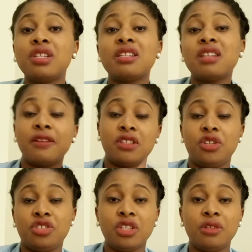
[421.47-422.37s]
days after
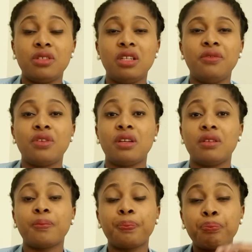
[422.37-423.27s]
your child delivery.
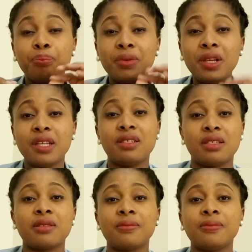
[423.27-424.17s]

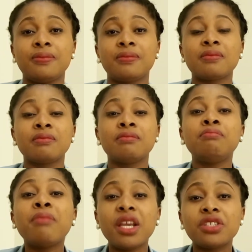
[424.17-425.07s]
Please
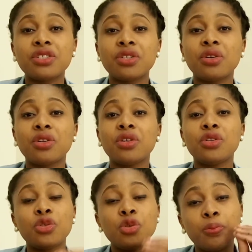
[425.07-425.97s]
make sure
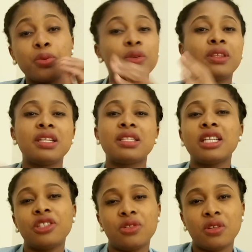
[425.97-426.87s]
you put this
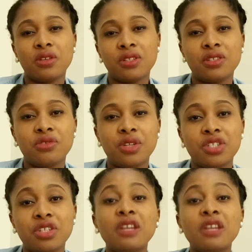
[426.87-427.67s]
into consideration.